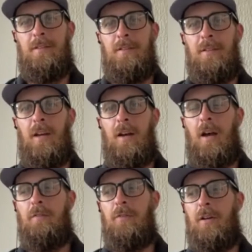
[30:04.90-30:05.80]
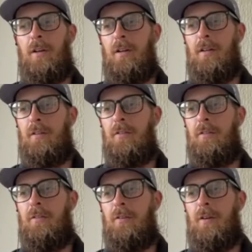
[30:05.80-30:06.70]
Yeah,
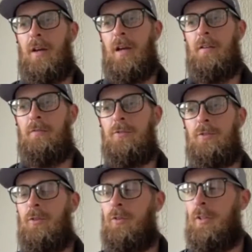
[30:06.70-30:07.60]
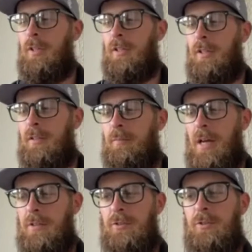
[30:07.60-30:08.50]
I've sold in
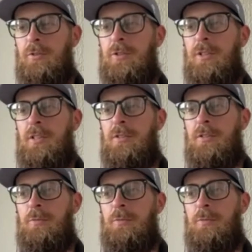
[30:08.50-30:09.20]
Massachusetts,